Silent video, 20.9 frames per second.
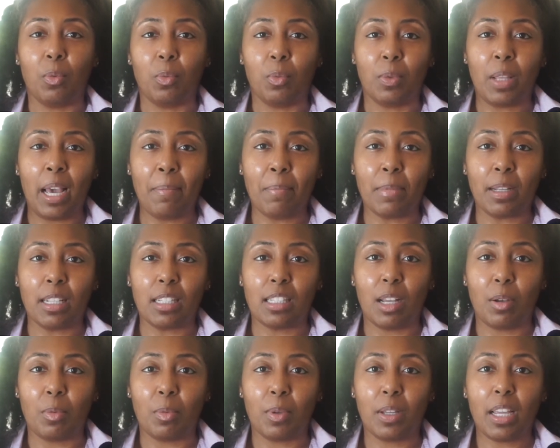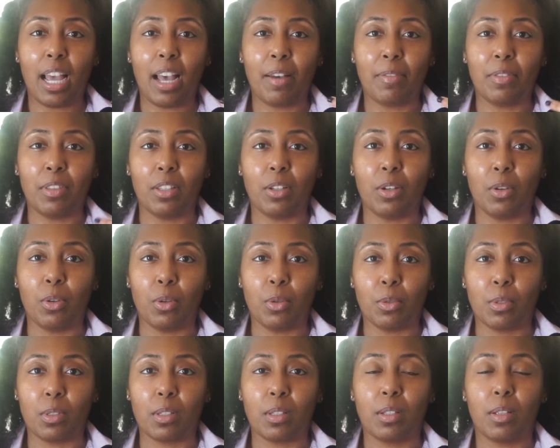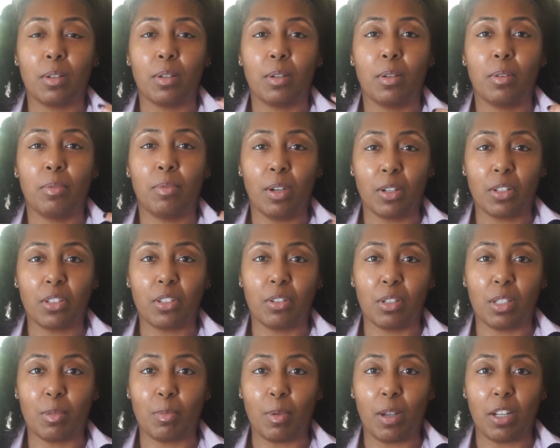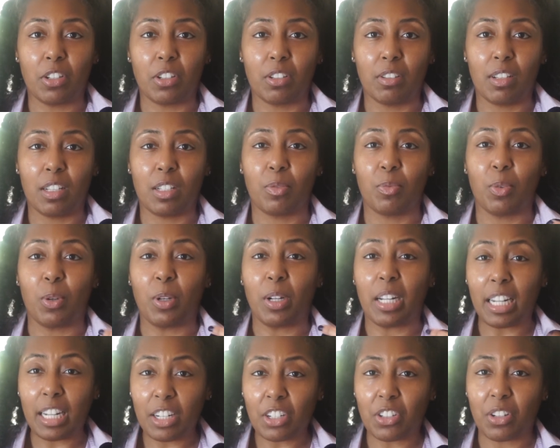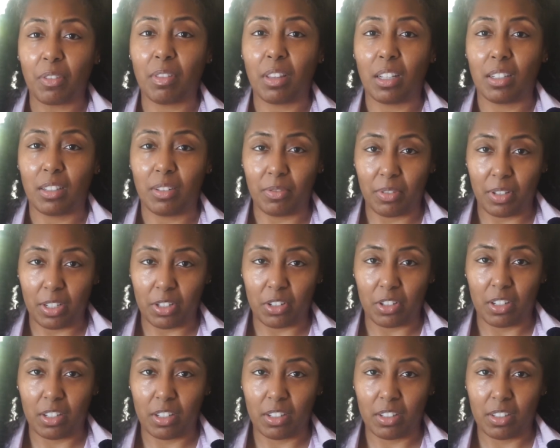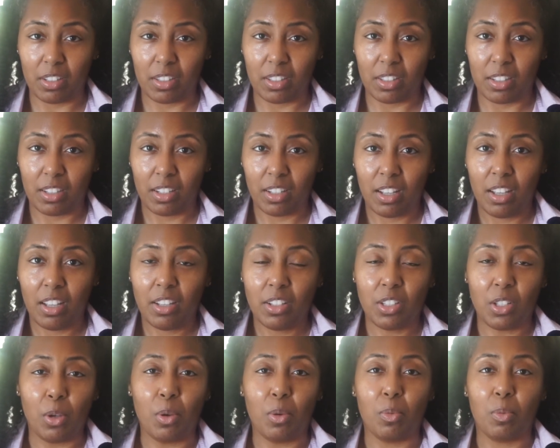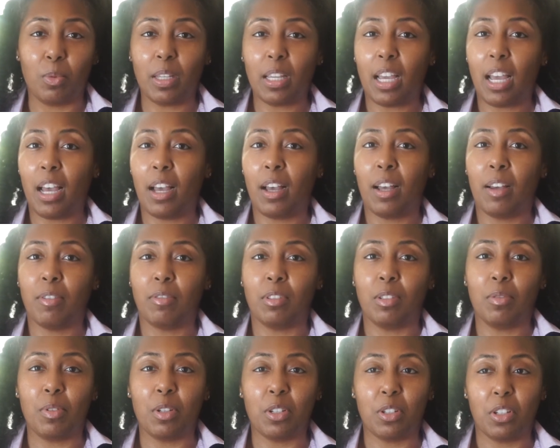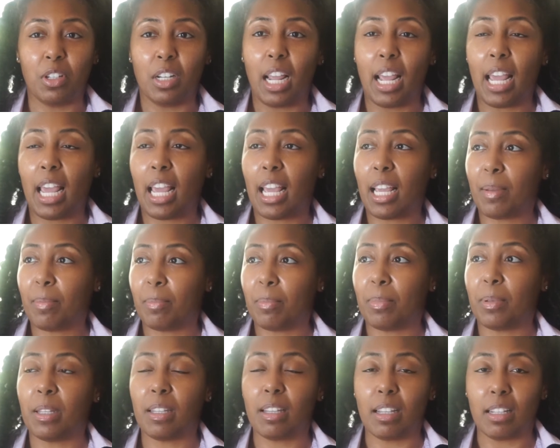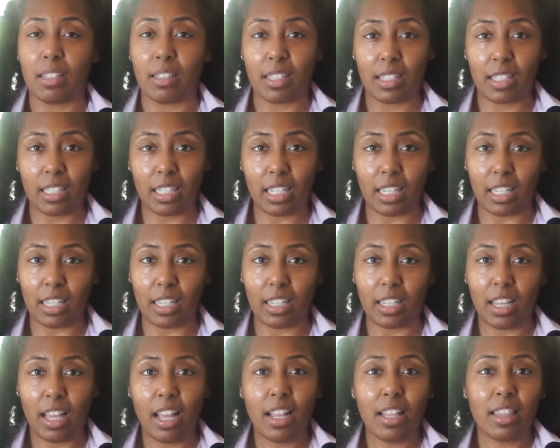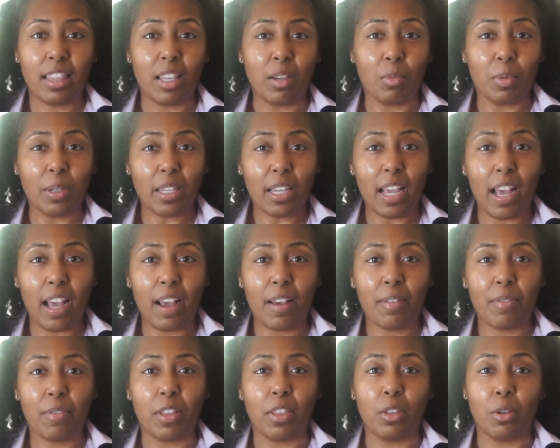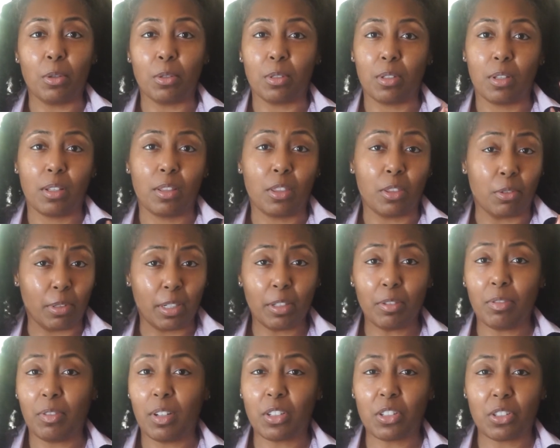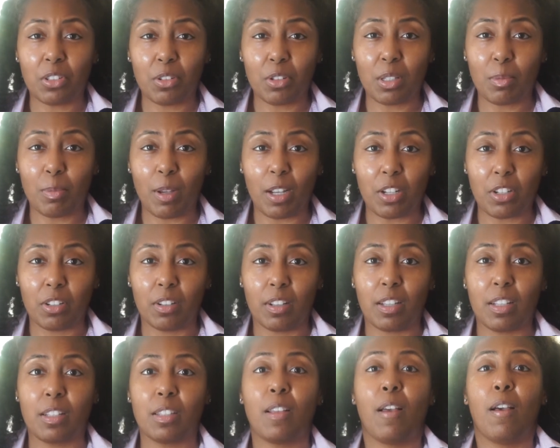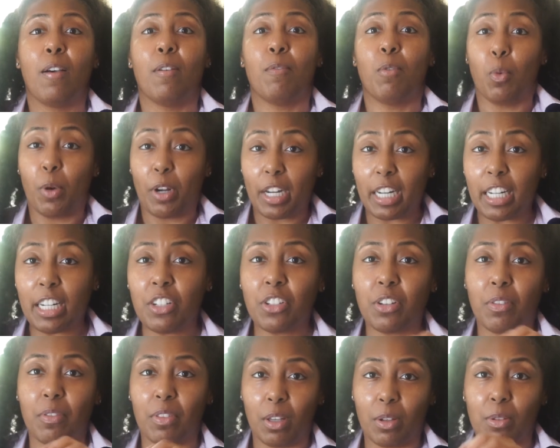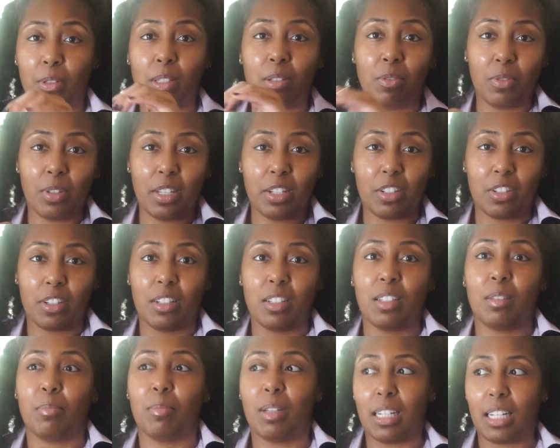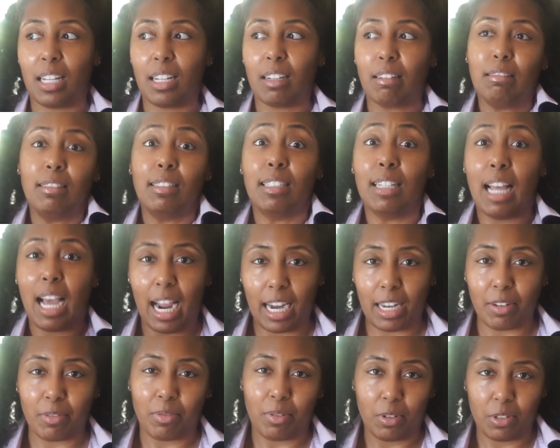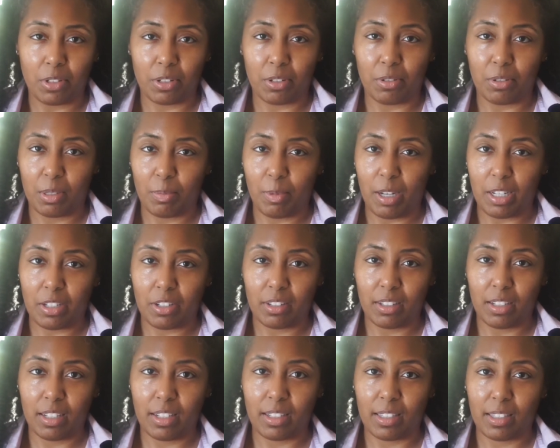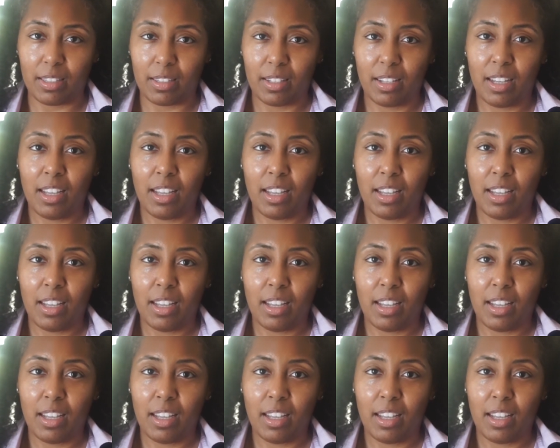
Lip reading: that means that we have those functional specialists for each of the divisions. So if we have division A, B, and C, then we have those 3 functional specialists for each of those divisions, meaning 9 functional specialists.